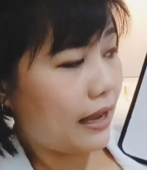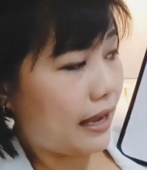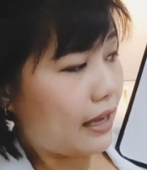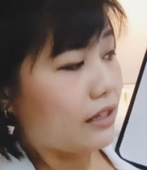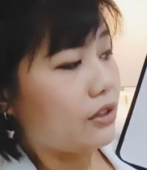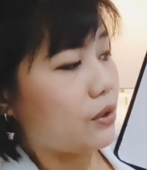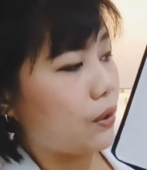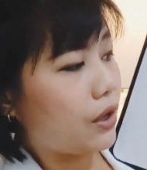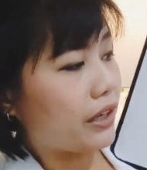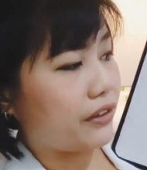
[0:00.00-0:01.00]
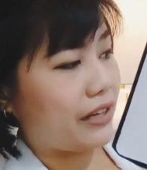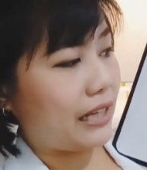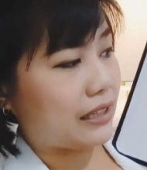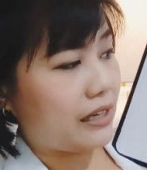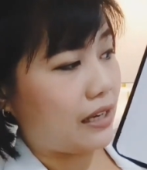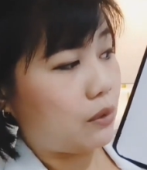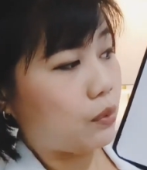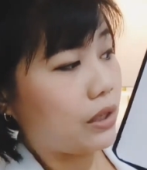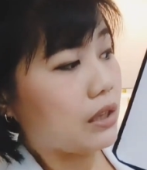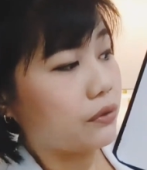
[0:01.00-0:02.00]
and your creatinine
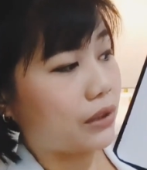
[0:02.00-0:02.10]
will